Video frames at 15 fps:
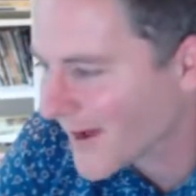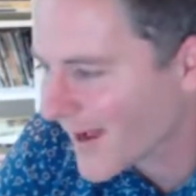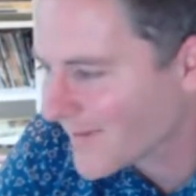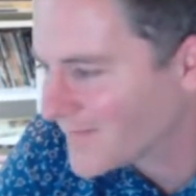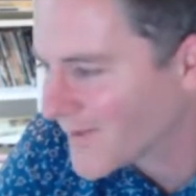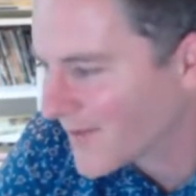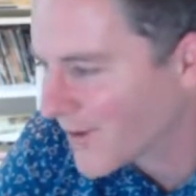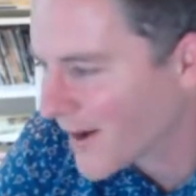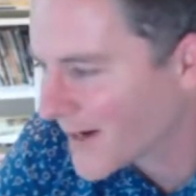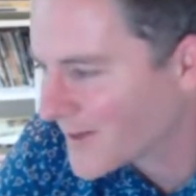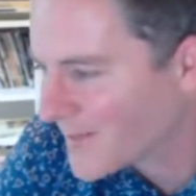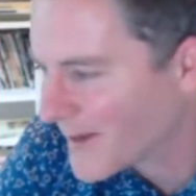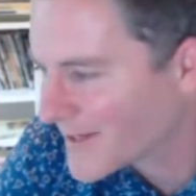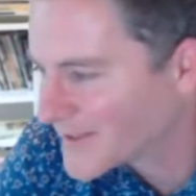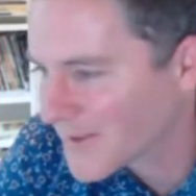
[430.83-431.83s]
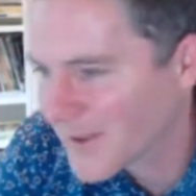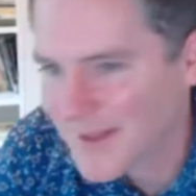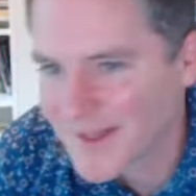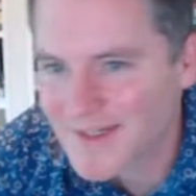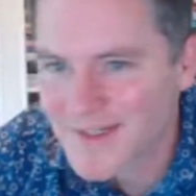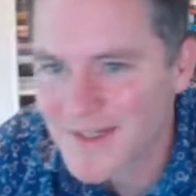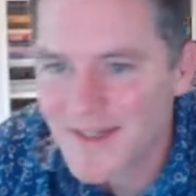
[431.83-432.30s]
never had to mess with
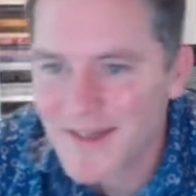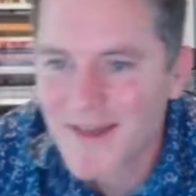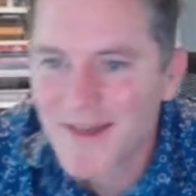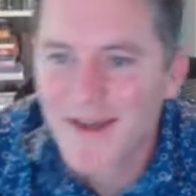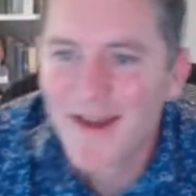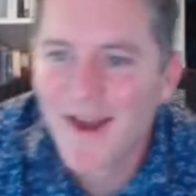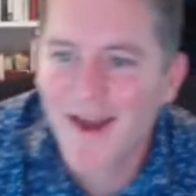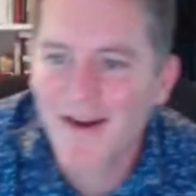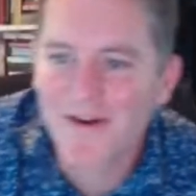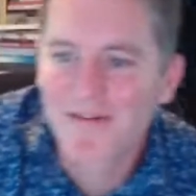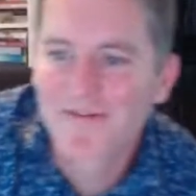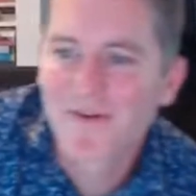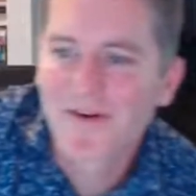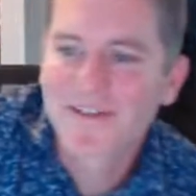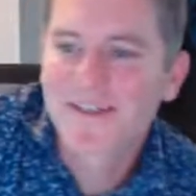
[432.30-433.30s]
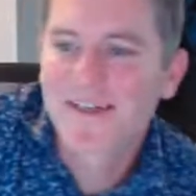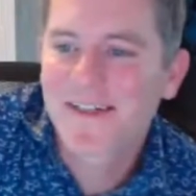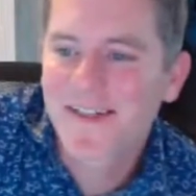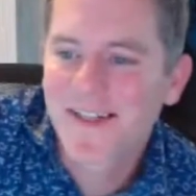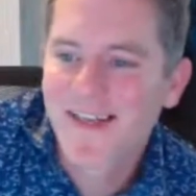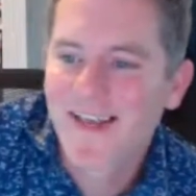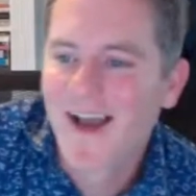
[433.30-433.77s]
it. And
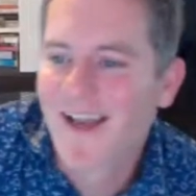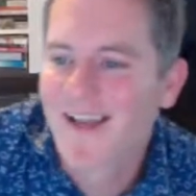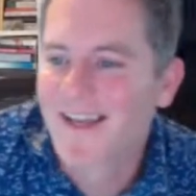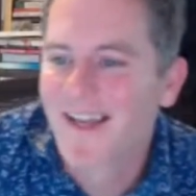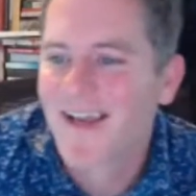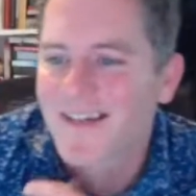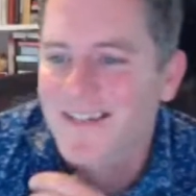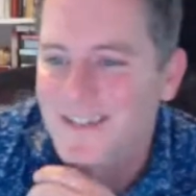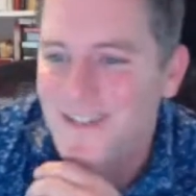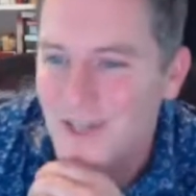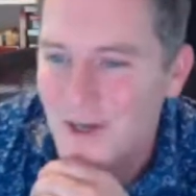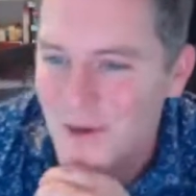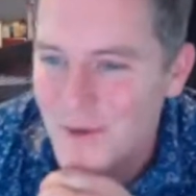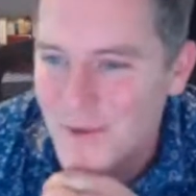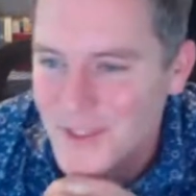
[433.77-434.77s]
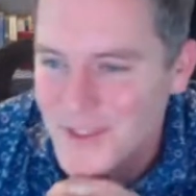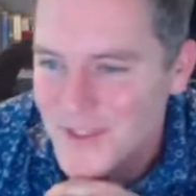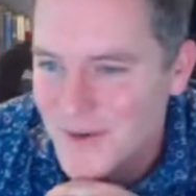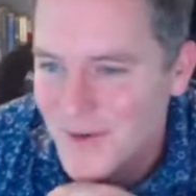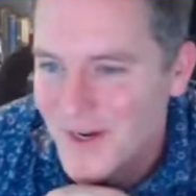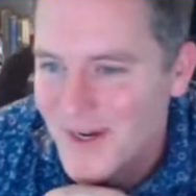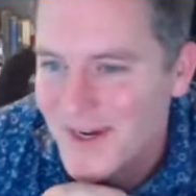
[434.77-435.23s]
unfortunately, I can't show the
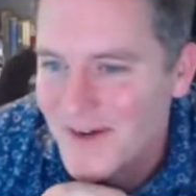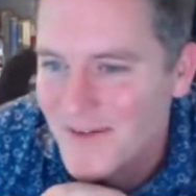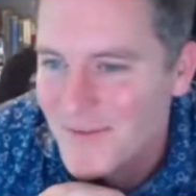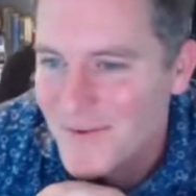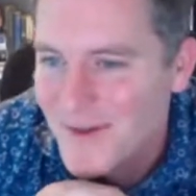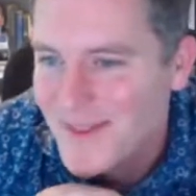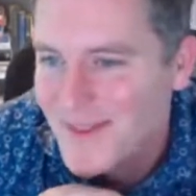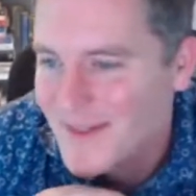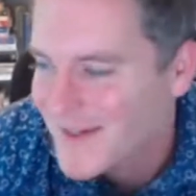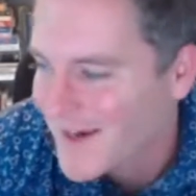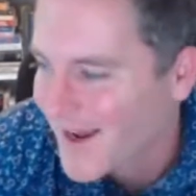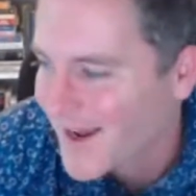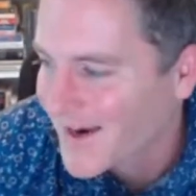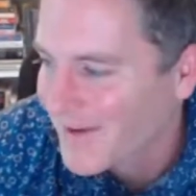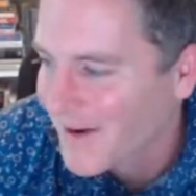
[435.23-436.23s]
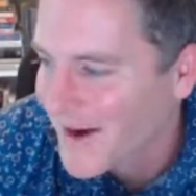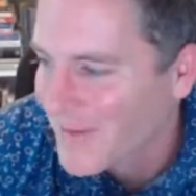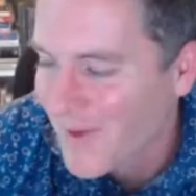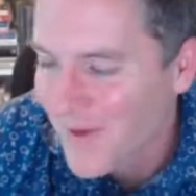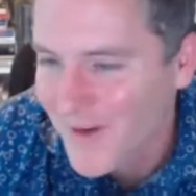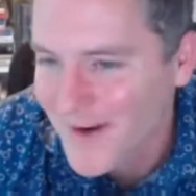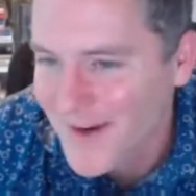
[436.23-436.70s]
screen with the
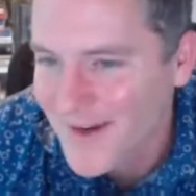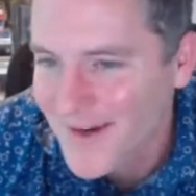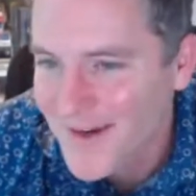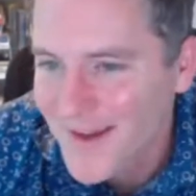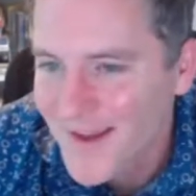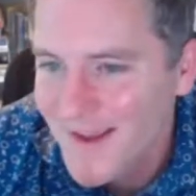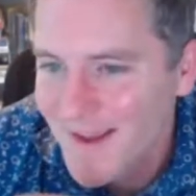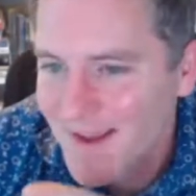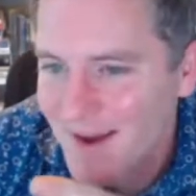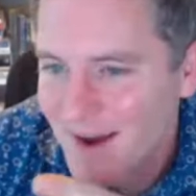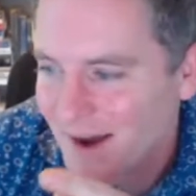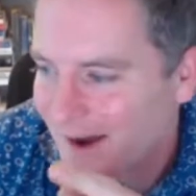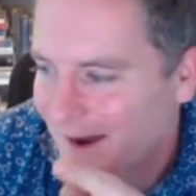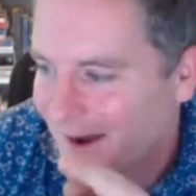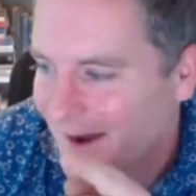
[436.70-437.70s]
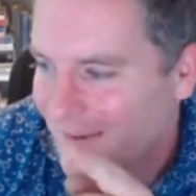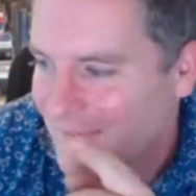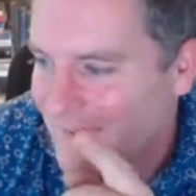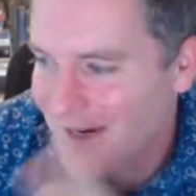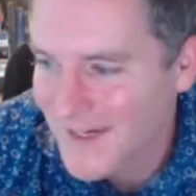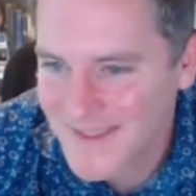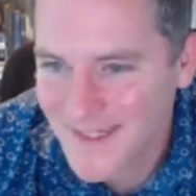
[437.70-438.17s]
diagram on it
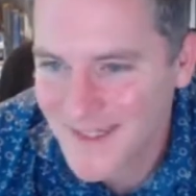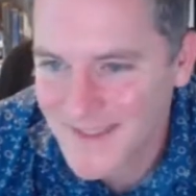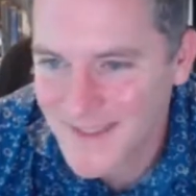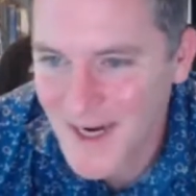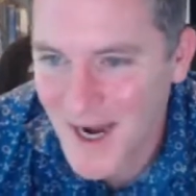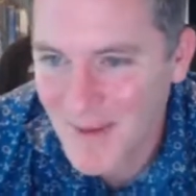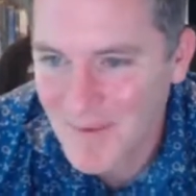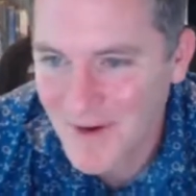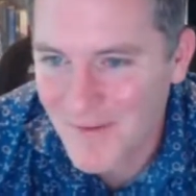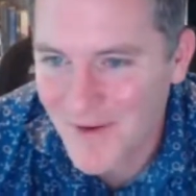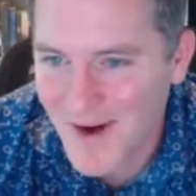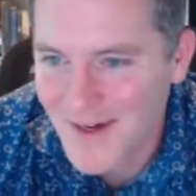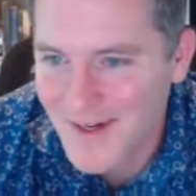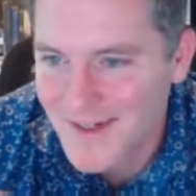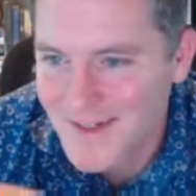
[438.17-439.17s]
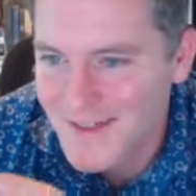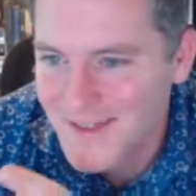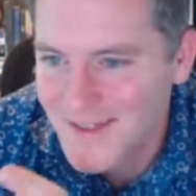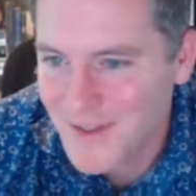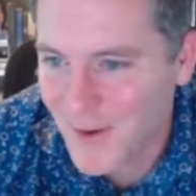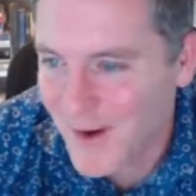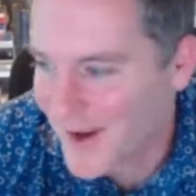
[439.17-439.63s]
because it's copyrighted
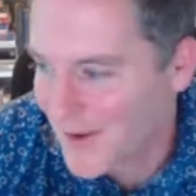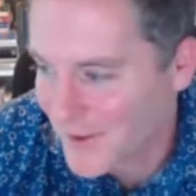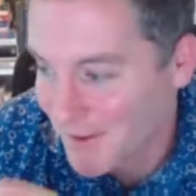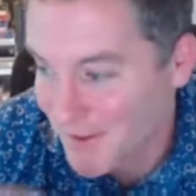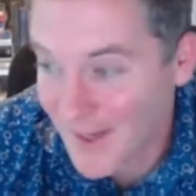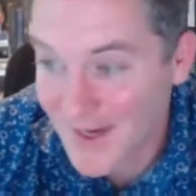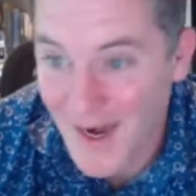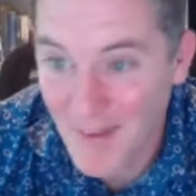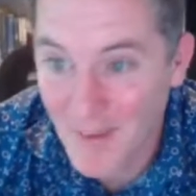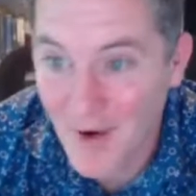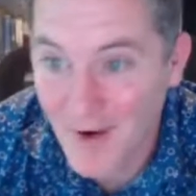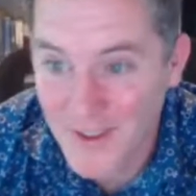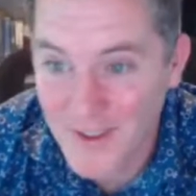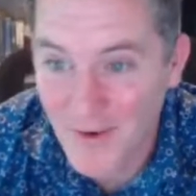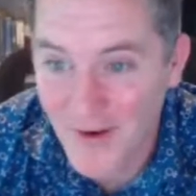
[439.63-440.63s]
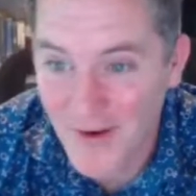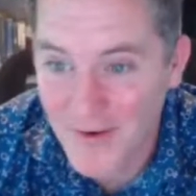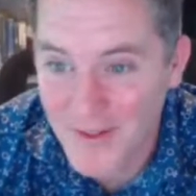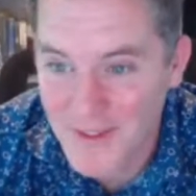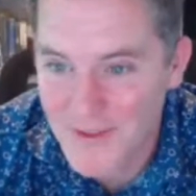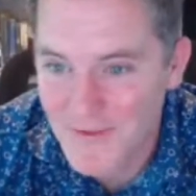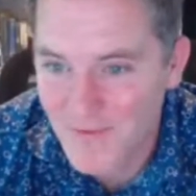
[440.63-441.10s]
Toyota. Like, I'm on
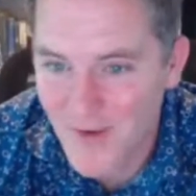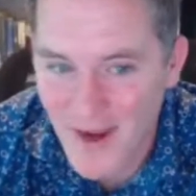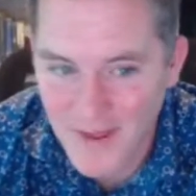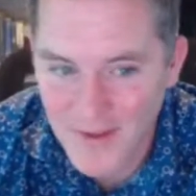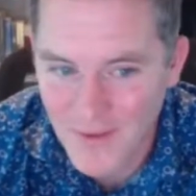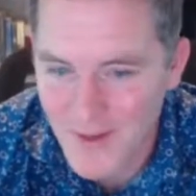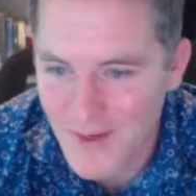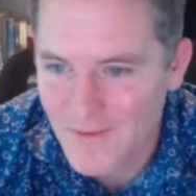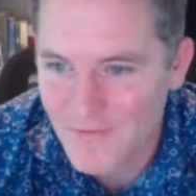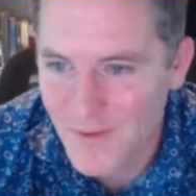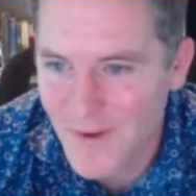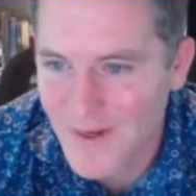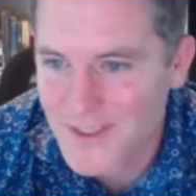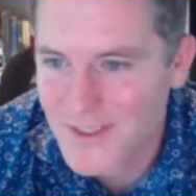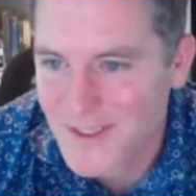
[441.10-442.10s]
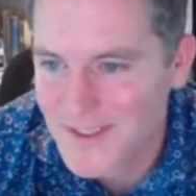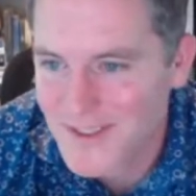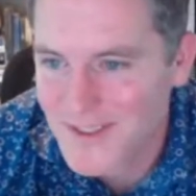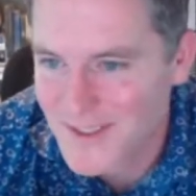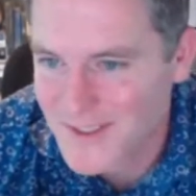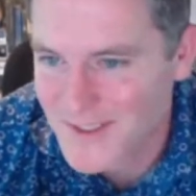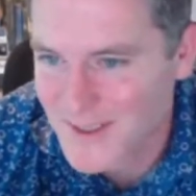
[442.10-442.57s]
Toyota's factory information
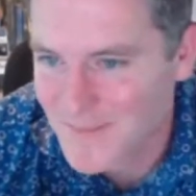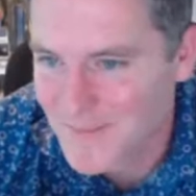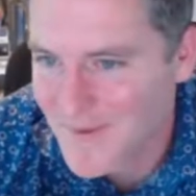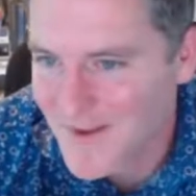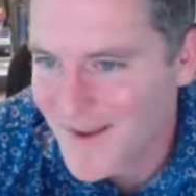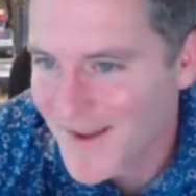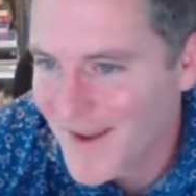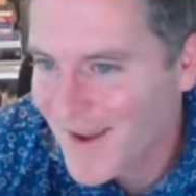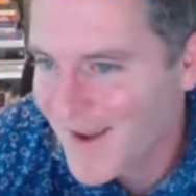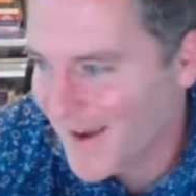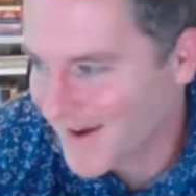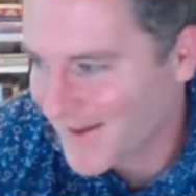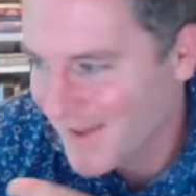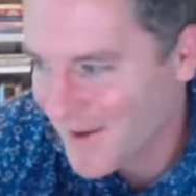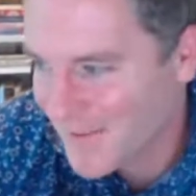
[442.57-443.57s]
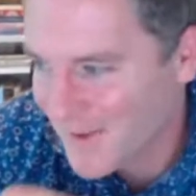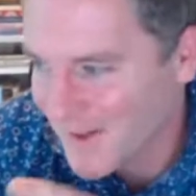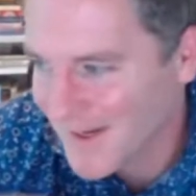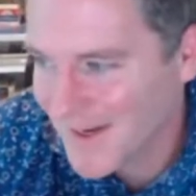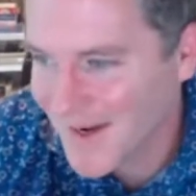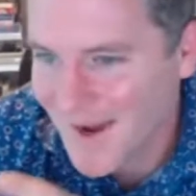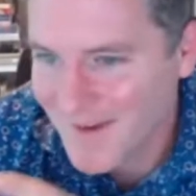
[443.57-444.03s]
system, and they
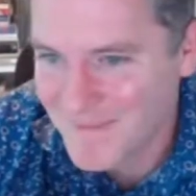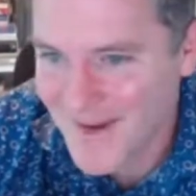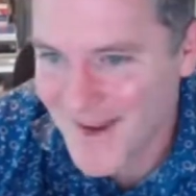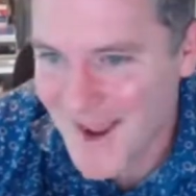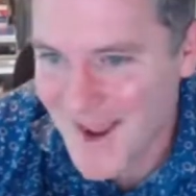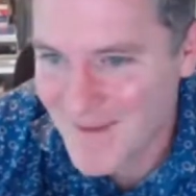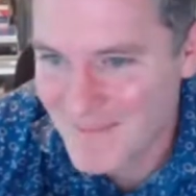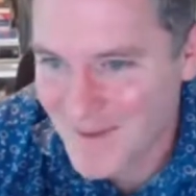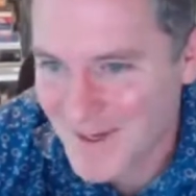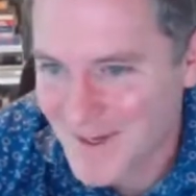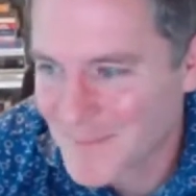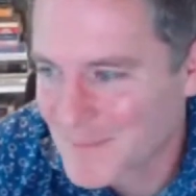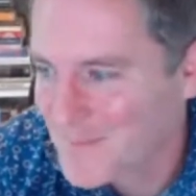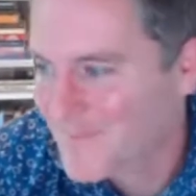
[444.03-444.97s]
would not be happy